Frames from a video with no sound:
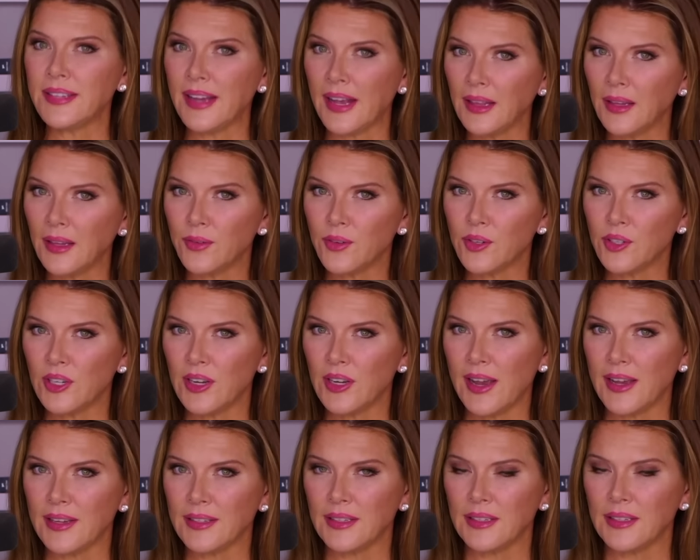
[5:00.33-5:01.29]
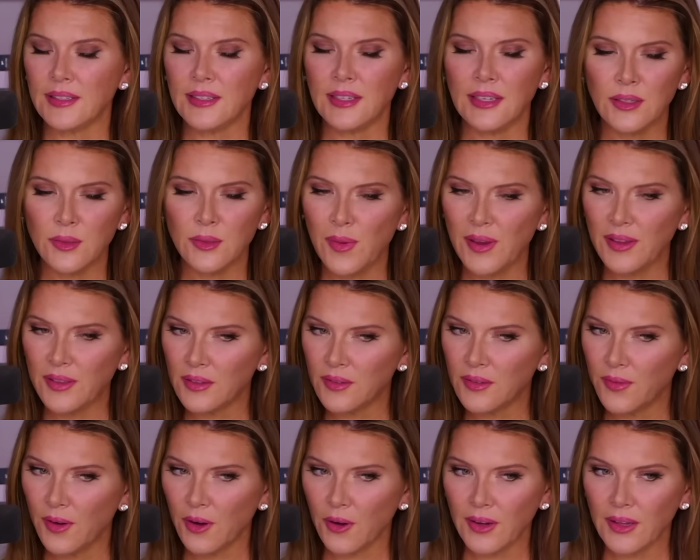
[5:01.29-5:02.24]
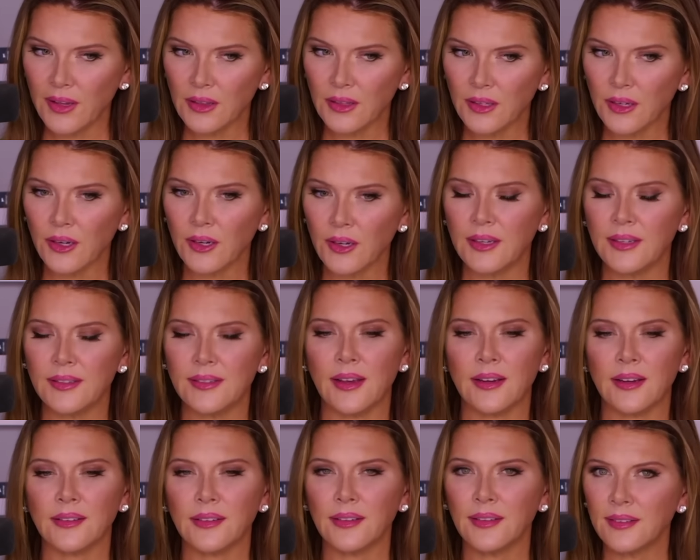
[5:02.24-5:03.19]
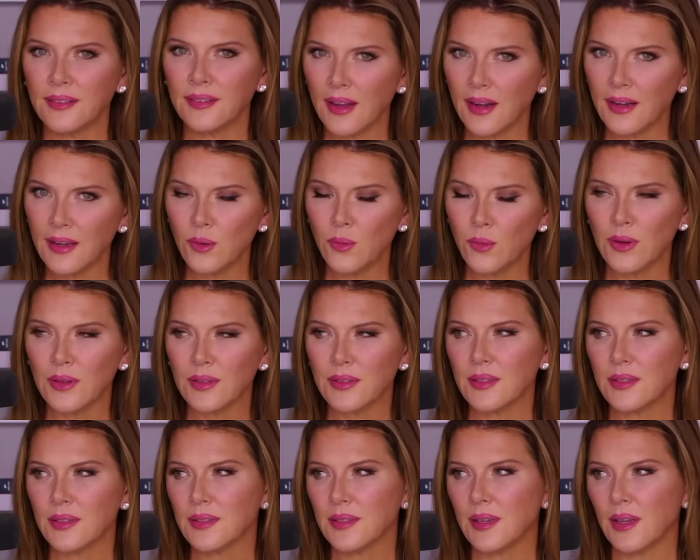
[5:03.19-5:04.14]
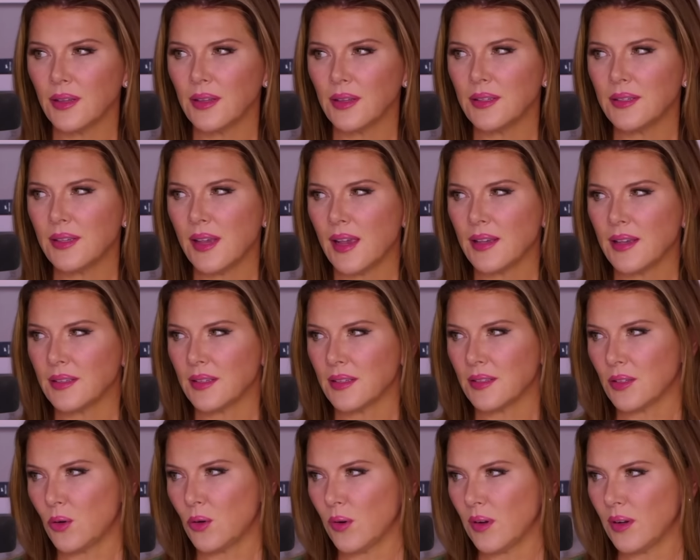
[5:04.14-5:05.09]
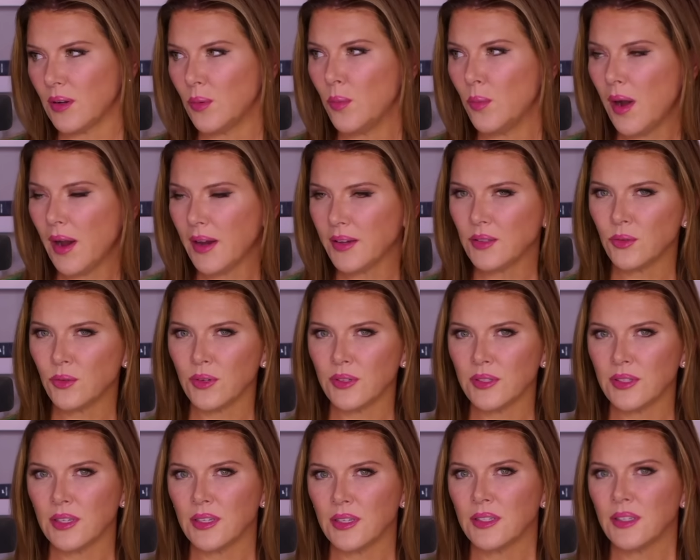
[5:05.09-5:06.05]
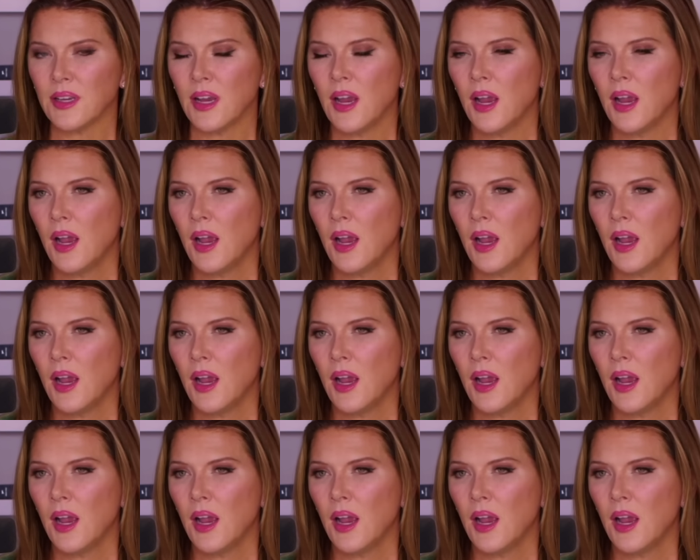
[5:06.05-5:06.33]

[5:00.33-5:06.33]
television assets. He's made this very clear. He's actually said he wants to sell these assets, according to my sources.